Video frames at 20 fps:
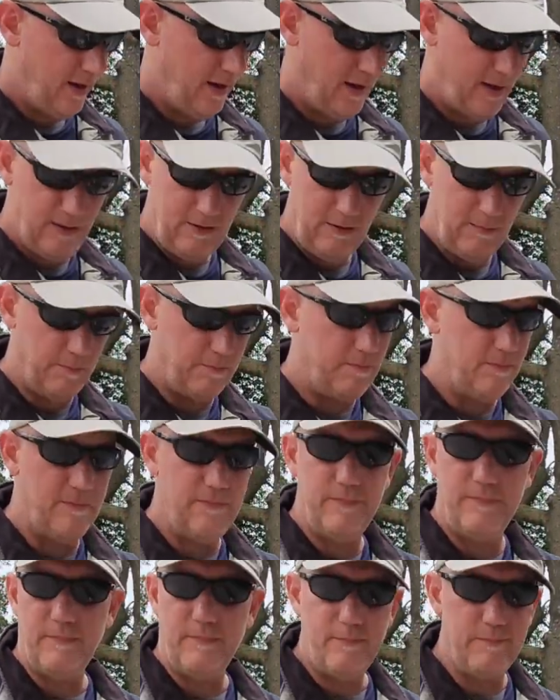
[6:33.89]
it'll
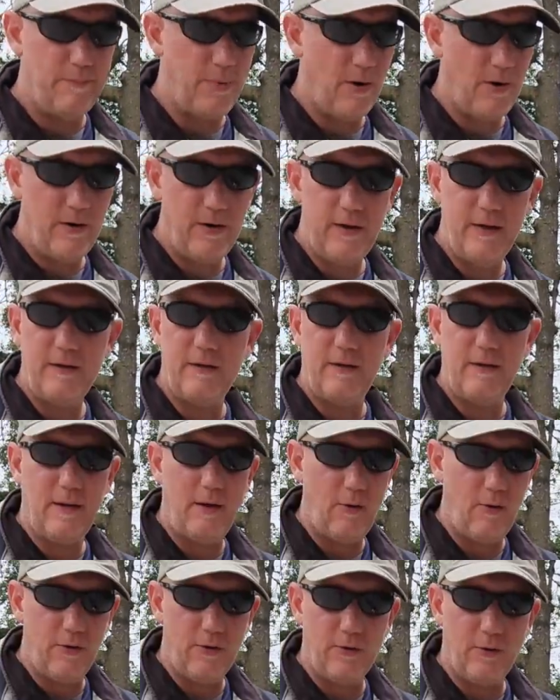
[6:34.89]
burn it
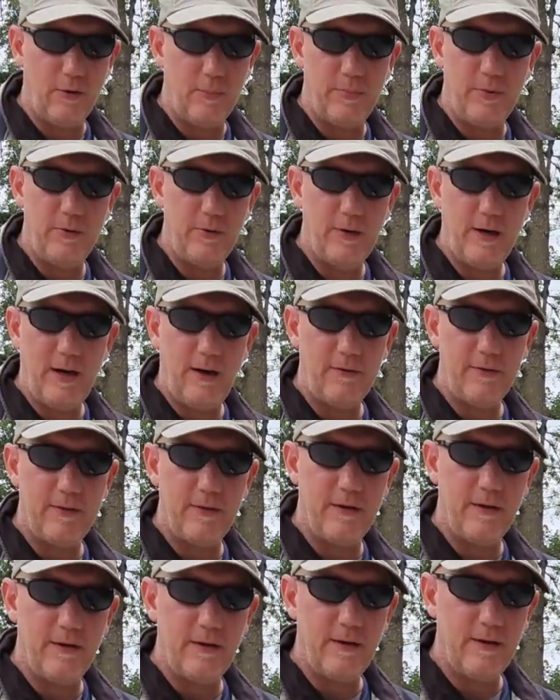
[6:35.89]
or puke it out
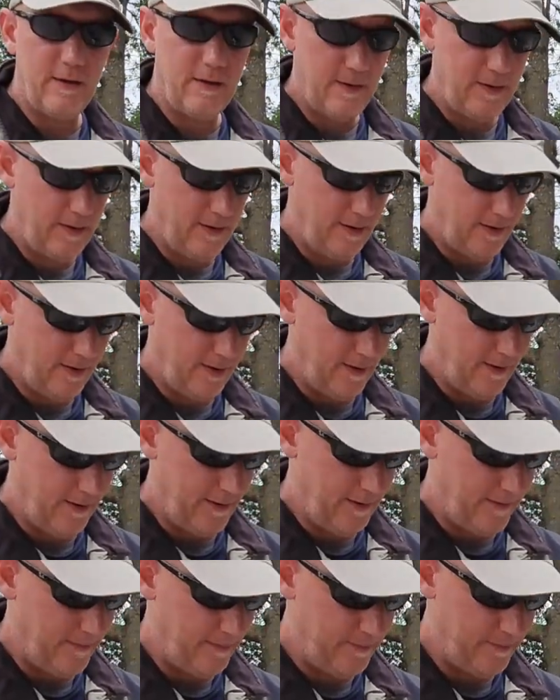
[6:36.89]
the
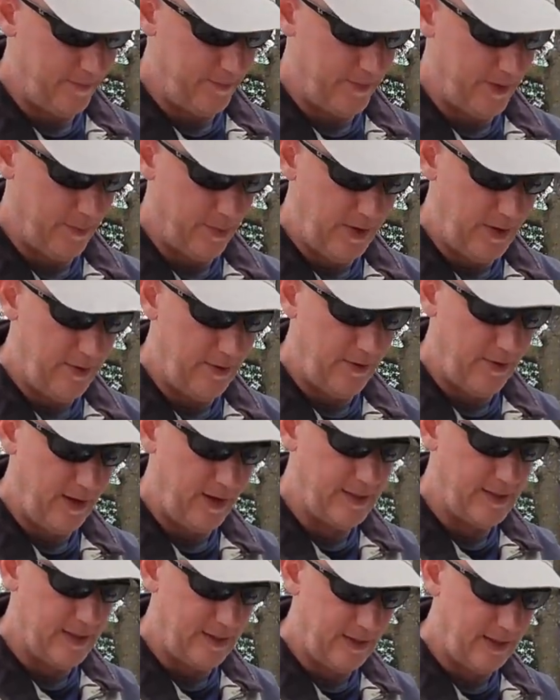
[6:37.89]
breather
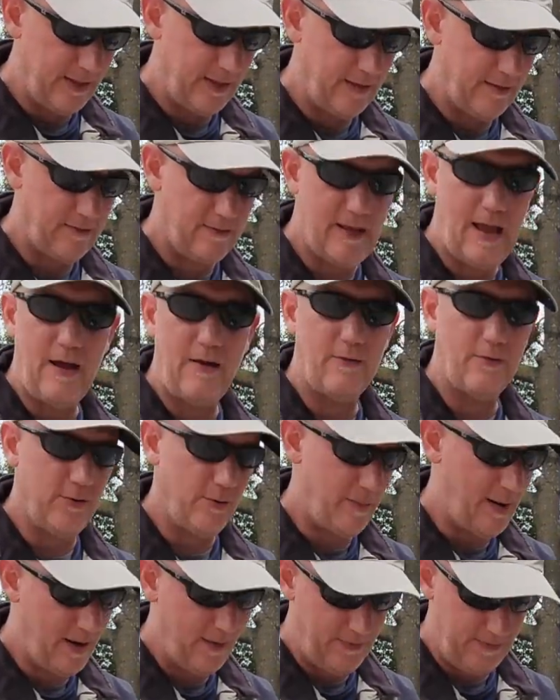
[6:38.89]
until it gets down to
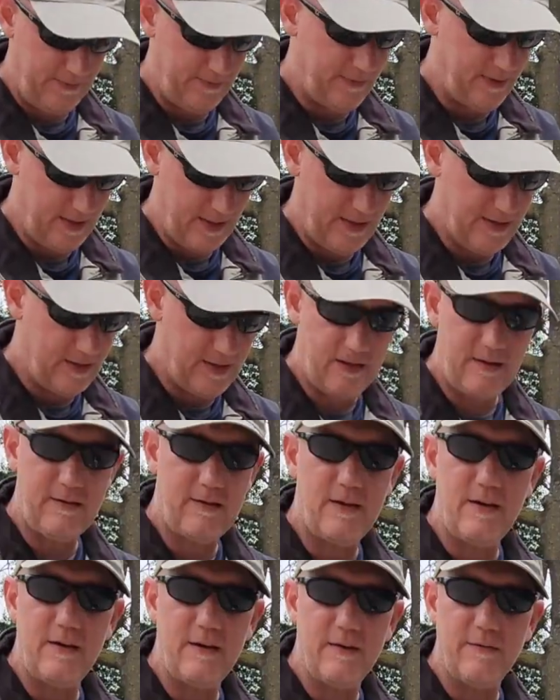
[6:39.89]
about the
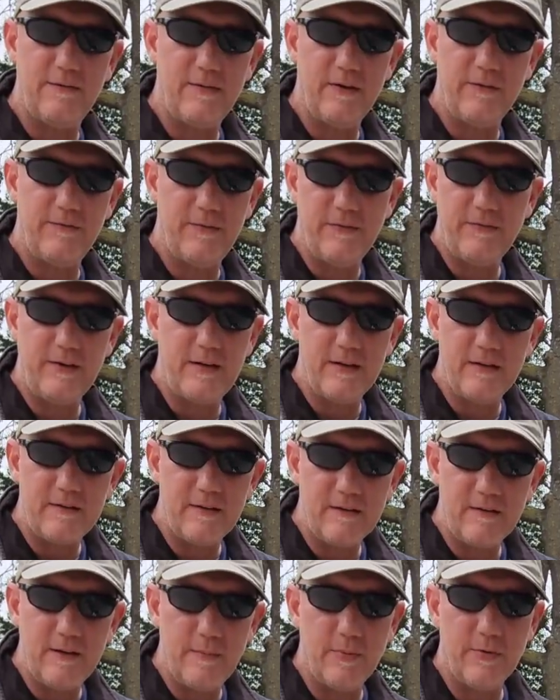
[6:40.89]
50 to
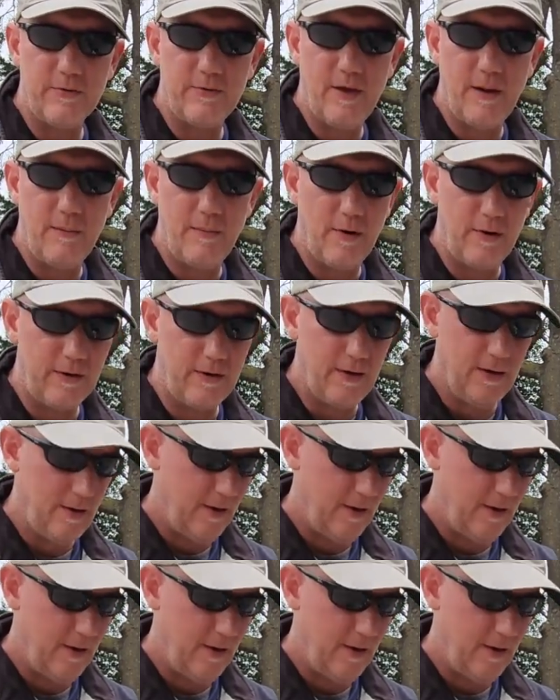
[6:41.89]
60% mark.